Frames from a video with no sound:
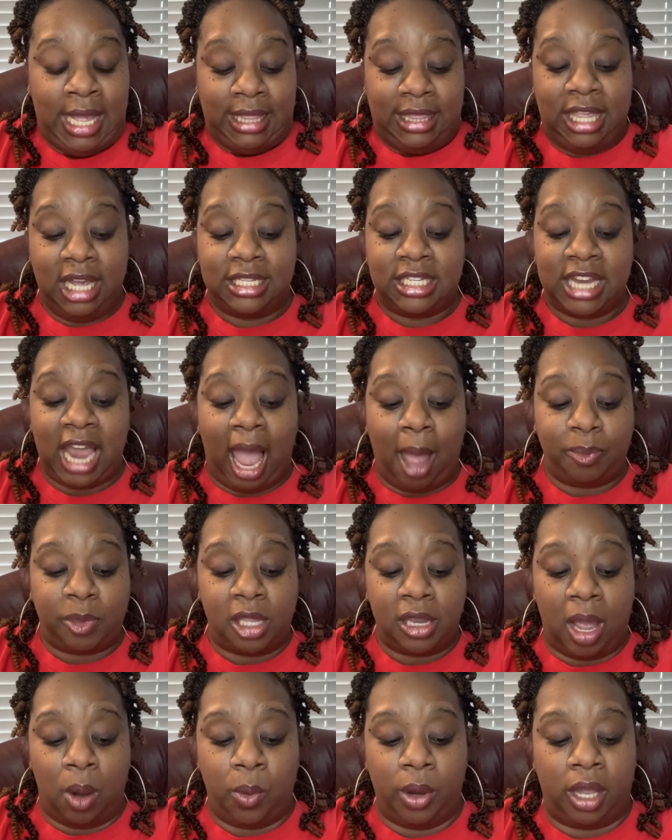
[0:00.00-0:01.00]
The
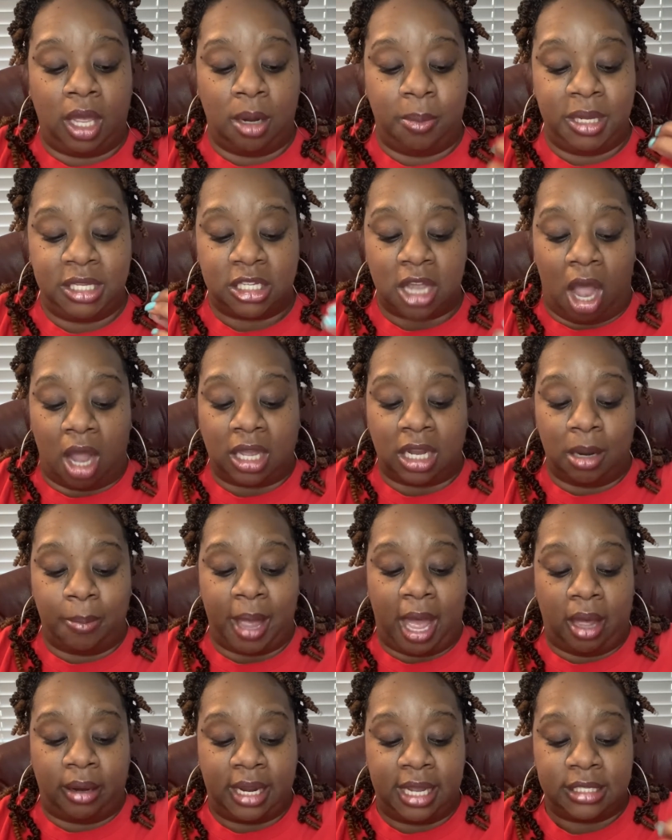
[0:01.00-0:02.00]
chapter that we're going to be talking
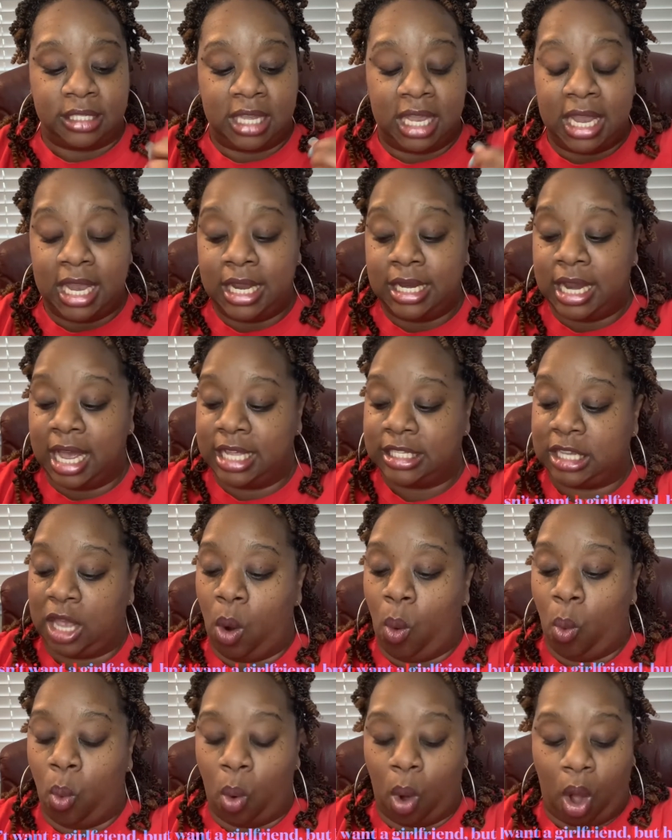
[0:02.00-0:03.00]
about is he
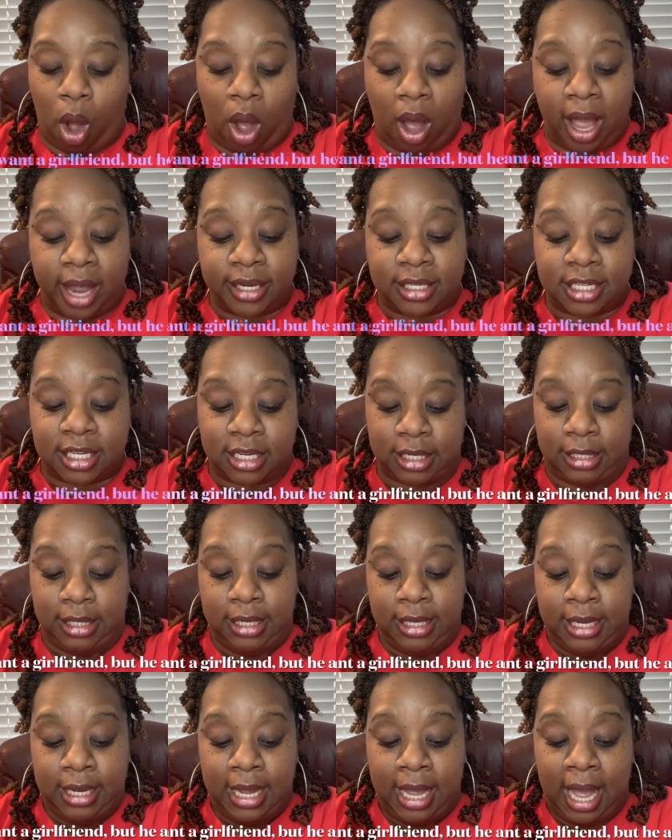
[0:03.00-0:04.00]
doesn't want
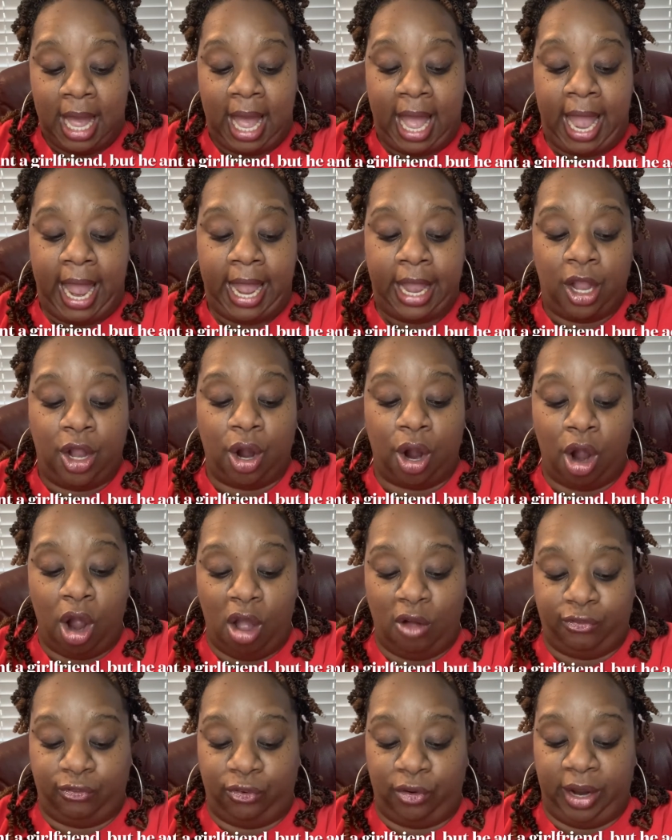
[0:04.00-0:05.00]
a
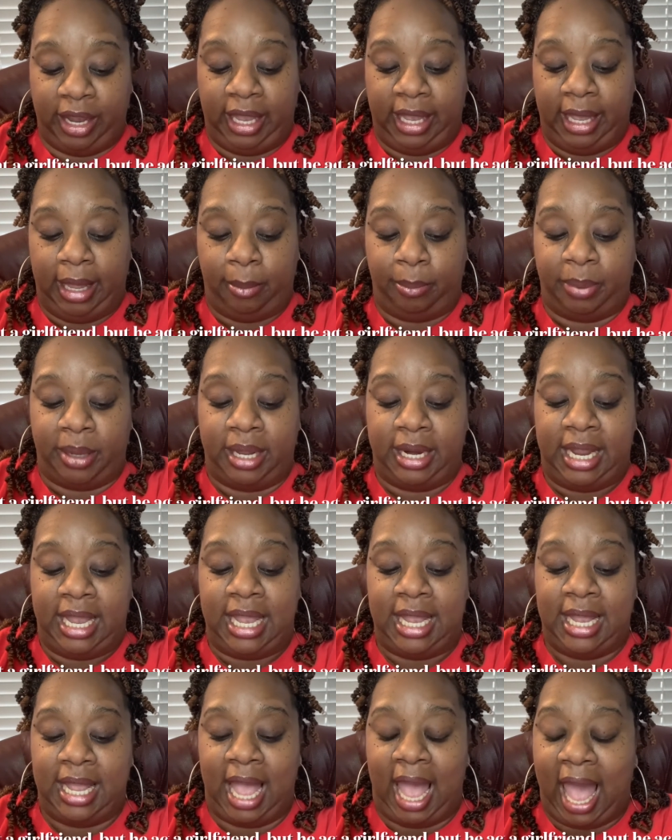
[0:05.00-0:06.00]
girlfriend, but
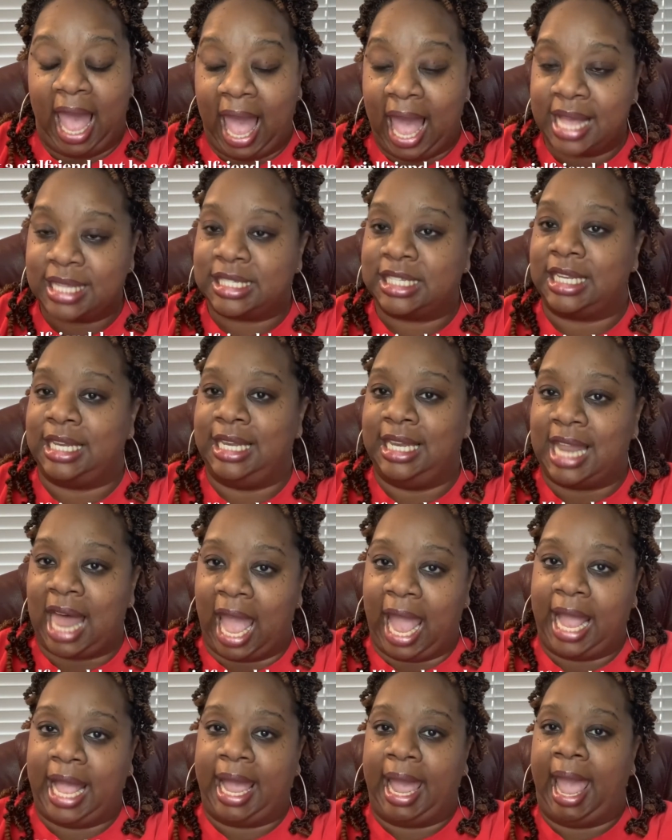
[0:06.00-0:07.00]
he acts
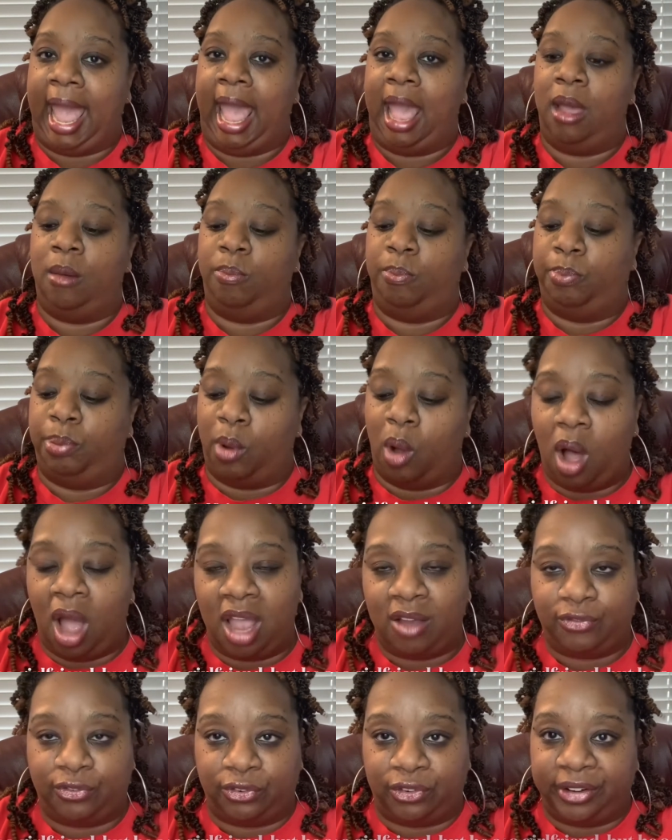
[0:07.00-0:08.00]
like a
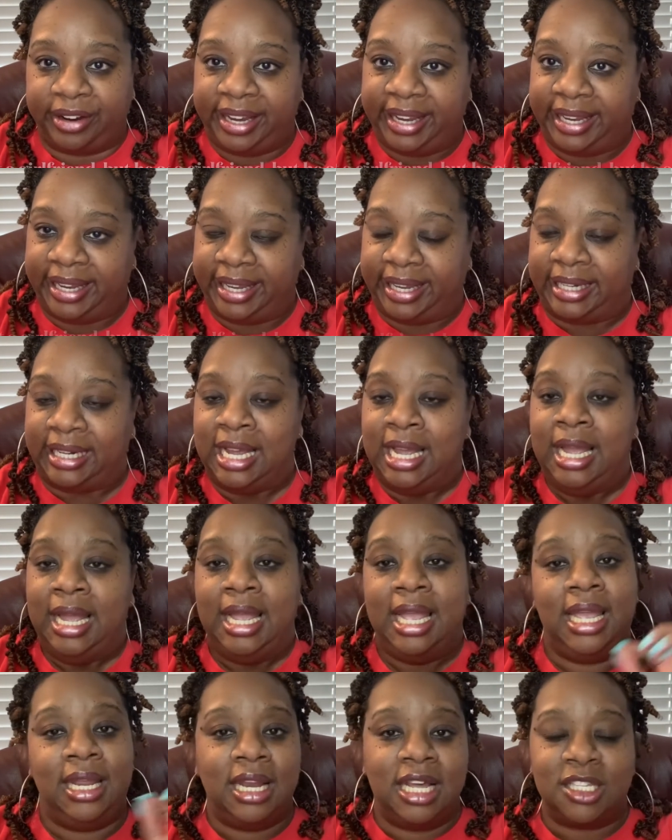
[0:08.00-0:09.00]
boyfriend.
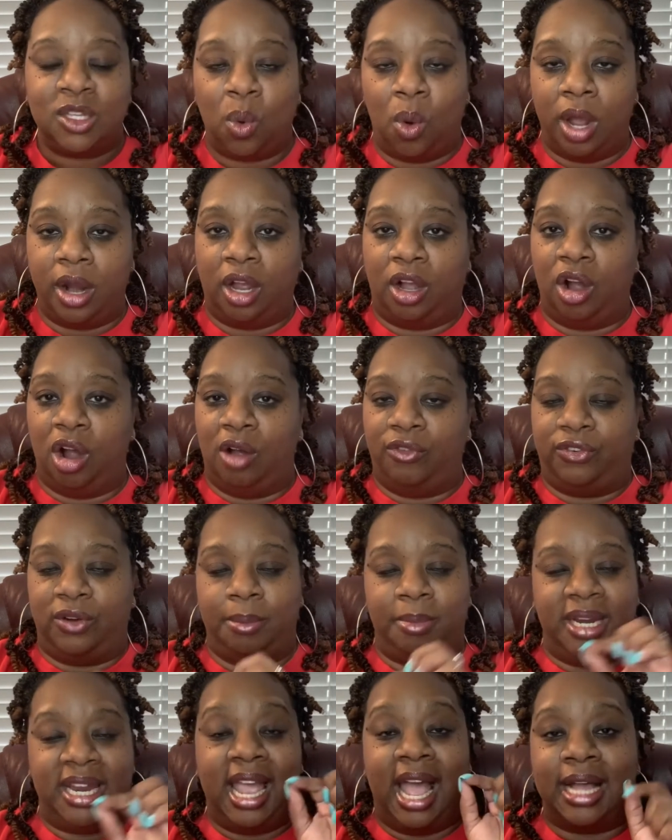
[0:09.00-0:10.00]
He doesn't want a girlfriend,
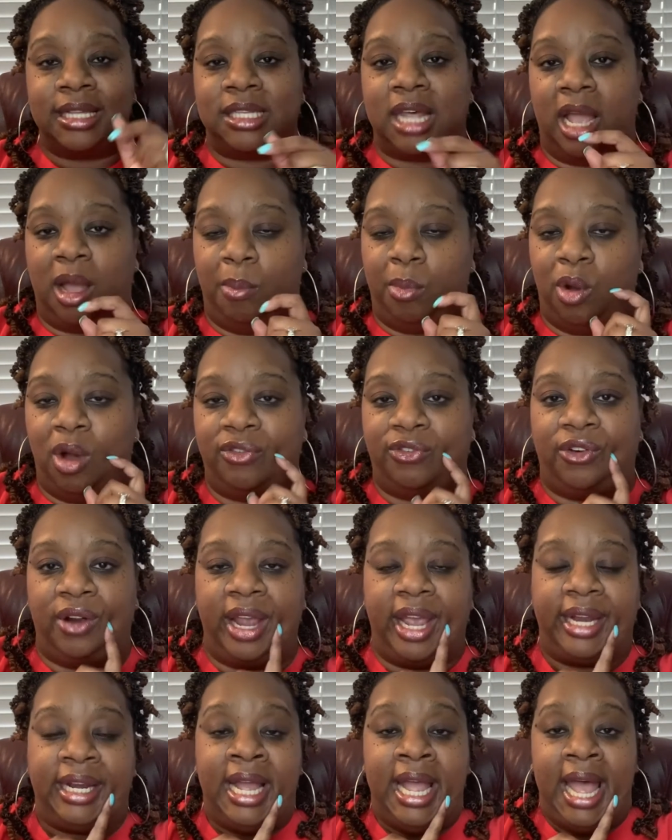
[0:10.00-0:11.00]
but he acts like a
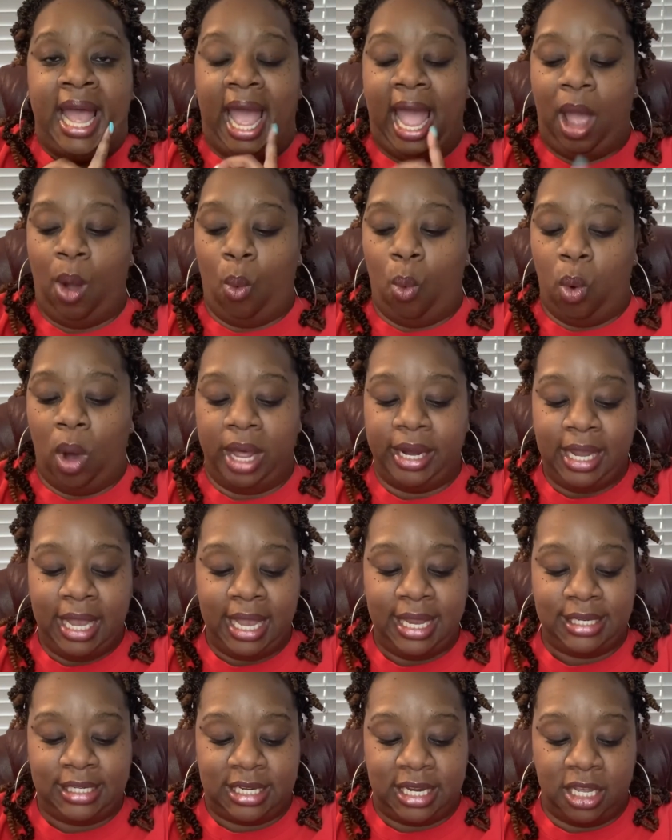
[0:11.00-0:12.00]
boyfriend. And what
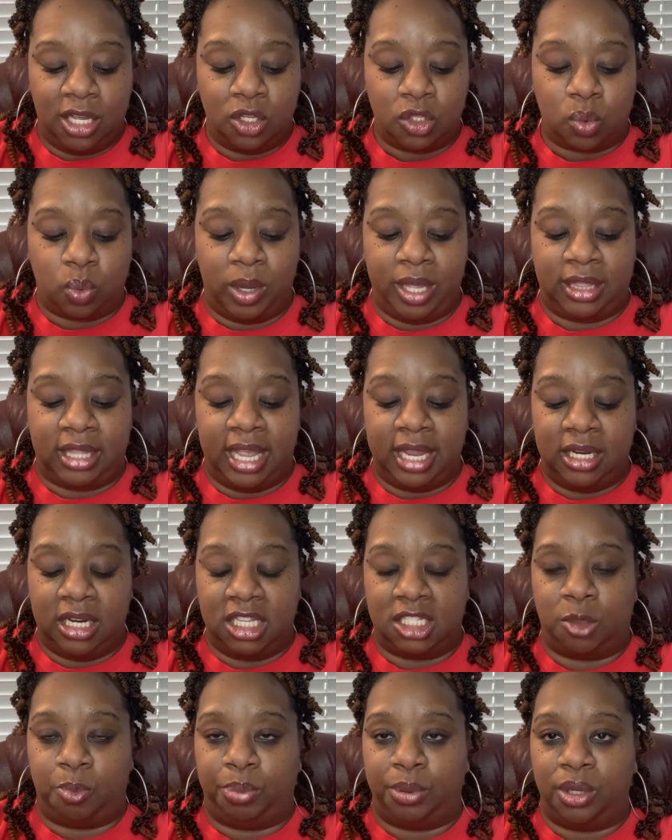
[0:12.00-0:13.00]
he deals with in
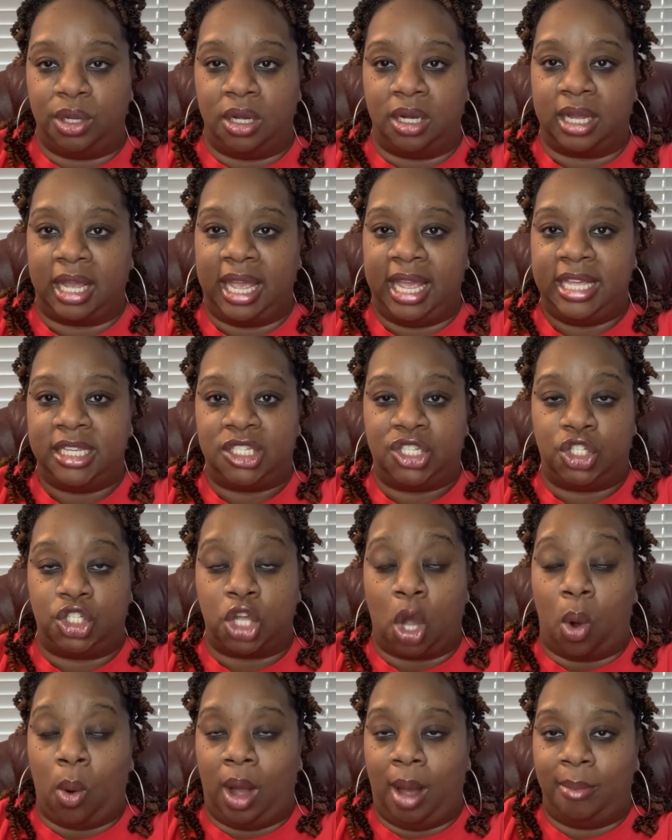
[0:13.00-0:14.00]
this book is
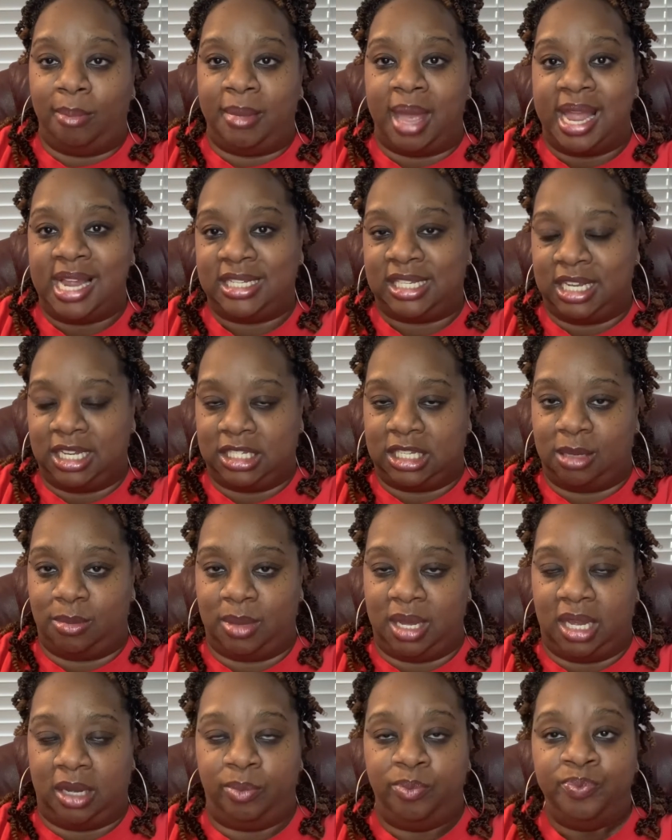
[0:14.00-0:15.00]
so amazing to
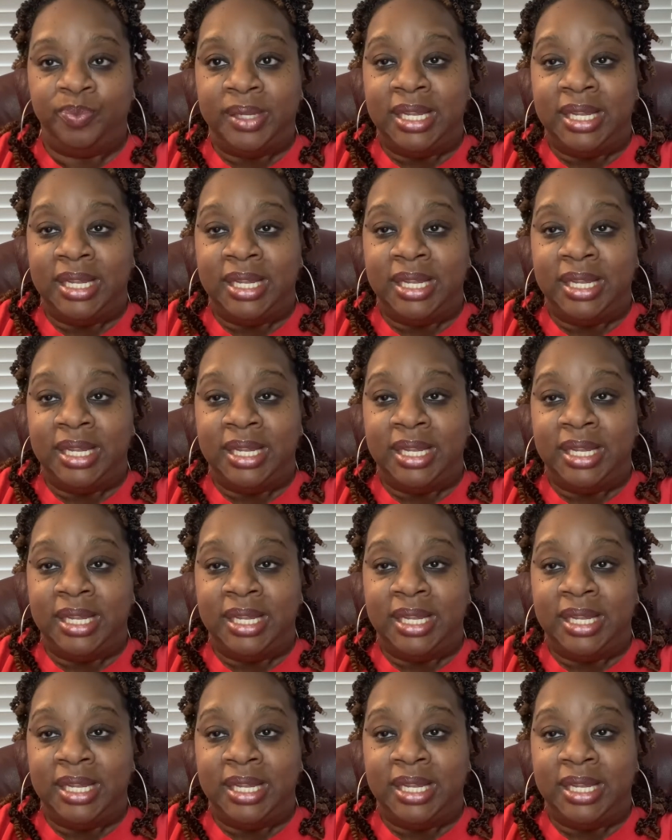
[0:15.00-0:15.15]
me.